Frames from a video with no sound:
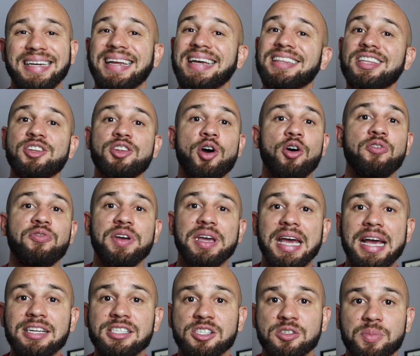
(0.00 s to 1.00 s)
and hit the
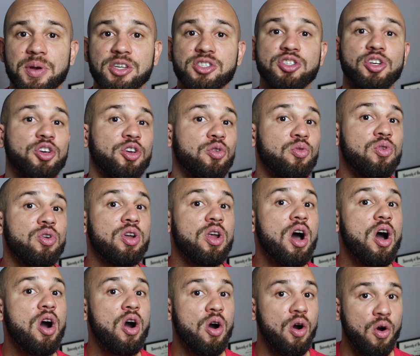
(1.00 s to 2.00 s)
notifications bell so you
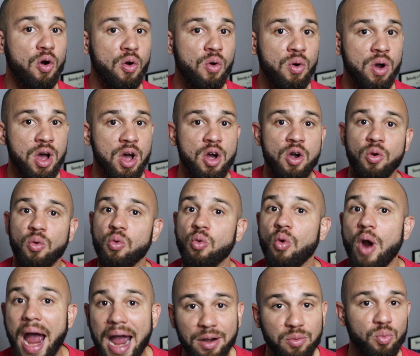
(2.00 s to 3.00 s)
know
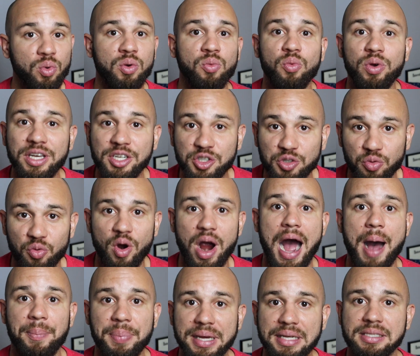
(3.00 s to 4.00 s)
right when we
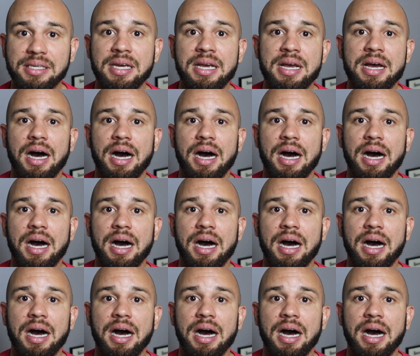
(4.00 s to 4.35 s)
drop it.